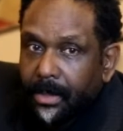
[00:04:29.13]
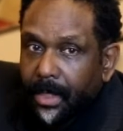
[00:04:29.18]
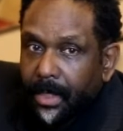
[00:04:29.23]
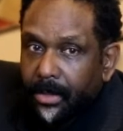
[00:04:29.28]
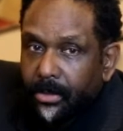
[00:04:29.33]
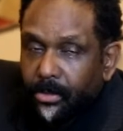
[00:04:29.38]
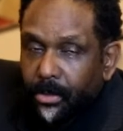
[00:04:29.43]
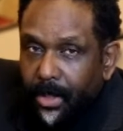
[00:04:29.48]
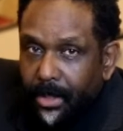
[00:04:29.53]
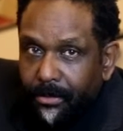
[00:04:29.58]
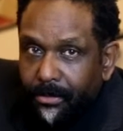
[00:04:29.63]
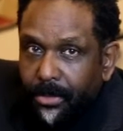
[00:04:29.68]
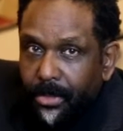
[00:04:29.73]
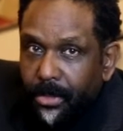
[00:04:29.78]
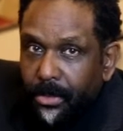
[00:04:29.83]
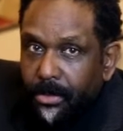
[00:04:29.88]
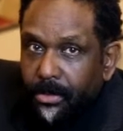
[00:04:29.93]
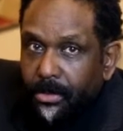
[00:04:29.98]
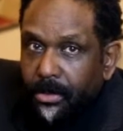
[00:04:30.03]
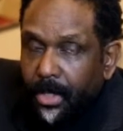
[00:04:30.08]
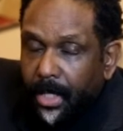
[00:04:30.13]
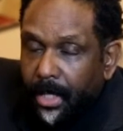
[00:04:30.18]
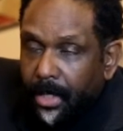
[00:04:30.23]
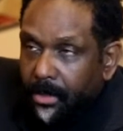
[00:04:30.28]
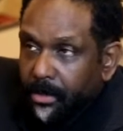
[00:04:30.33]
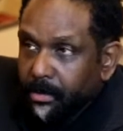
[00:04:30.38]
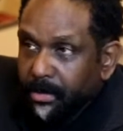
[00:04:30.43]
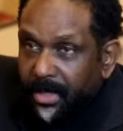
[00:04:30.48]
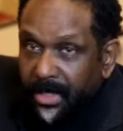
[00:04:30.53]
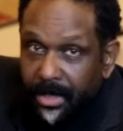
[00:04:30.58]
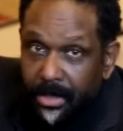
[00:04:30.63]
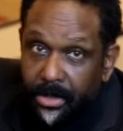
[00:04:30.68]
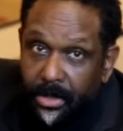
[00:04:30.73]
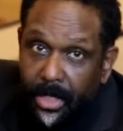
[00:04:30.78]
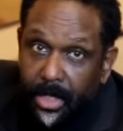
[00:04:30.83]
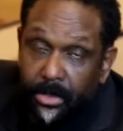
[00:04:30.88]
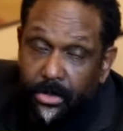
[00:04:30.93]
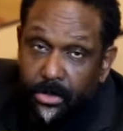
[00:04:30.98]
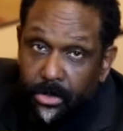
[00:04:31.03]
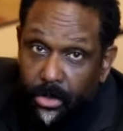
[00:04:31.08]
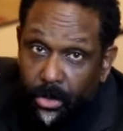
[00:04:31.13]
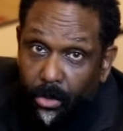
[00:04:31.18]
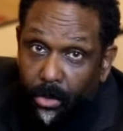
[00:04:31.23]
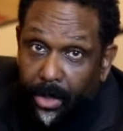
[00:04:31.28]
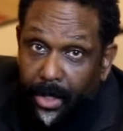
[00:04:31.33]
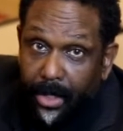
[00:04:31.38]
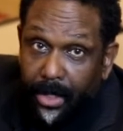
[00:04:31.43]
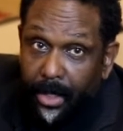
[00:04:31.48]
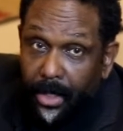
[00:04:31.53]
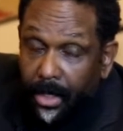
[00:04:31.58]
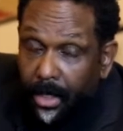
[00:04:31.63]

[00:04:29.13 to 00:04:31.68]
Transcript: there's refuge, there's peace, there's joy,